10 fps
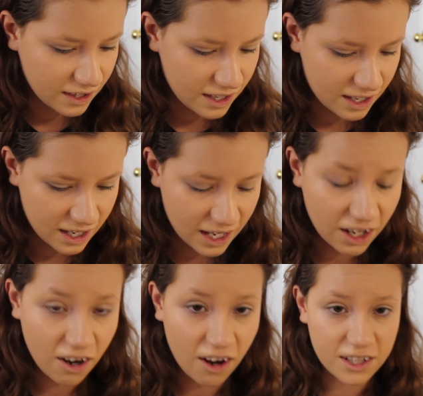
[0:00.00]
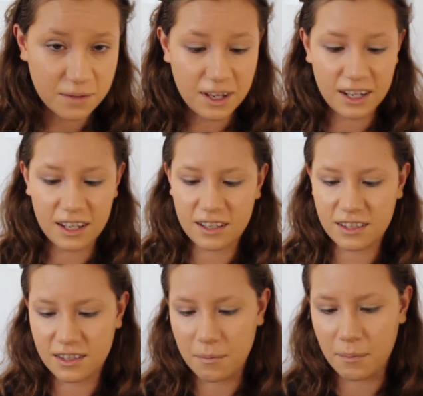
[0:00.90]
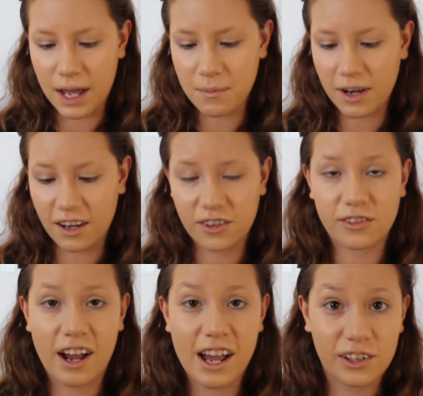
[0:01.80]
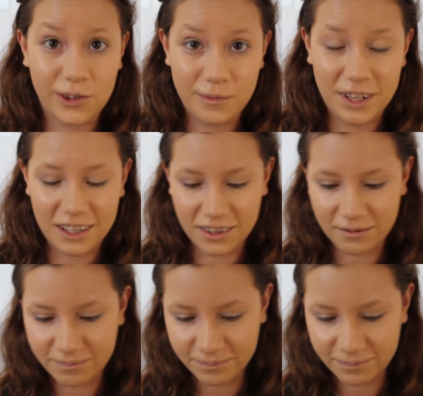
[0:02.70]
the IT Cosmetics Bye Bye Under Eye Illuminator.